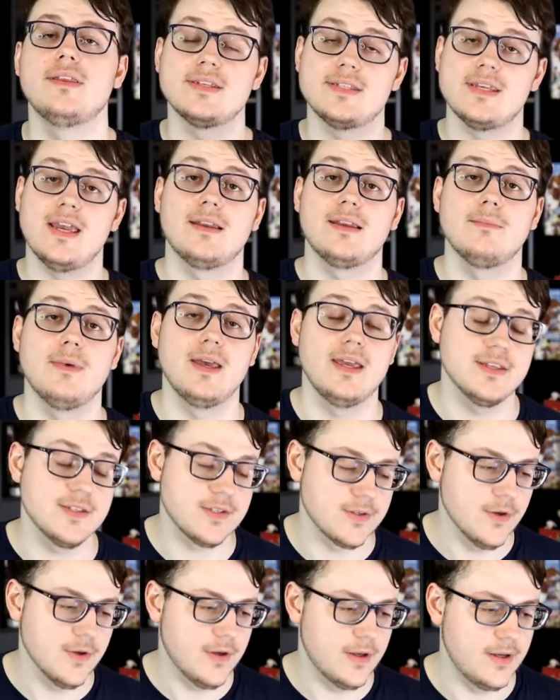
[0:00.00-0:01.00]
this anime
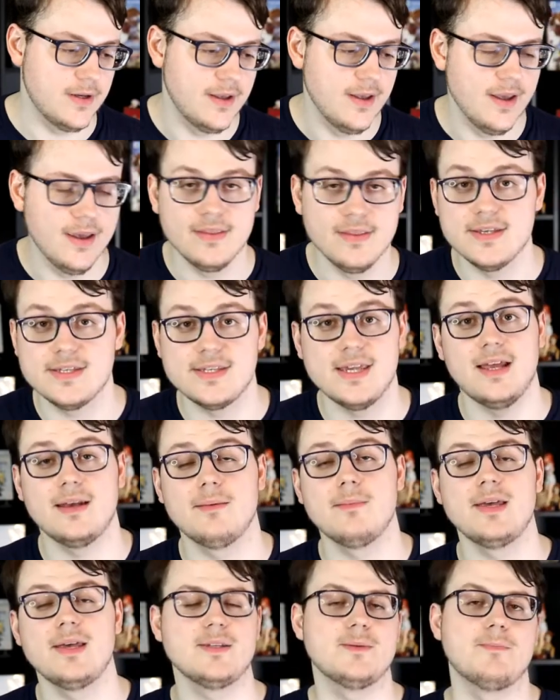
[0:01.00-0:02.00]
is good, this
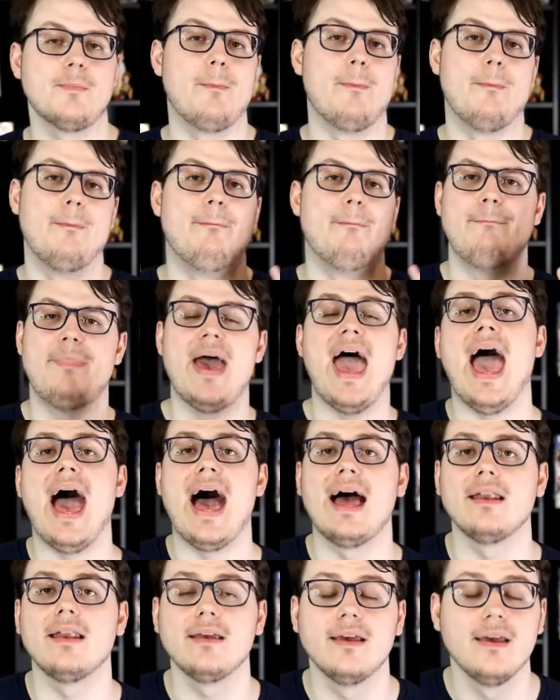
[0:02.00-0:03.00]
anime is
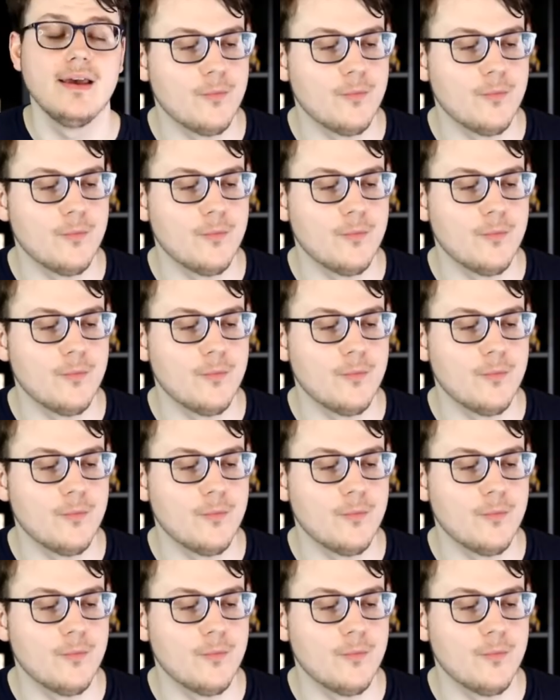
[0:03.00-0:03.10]
bad.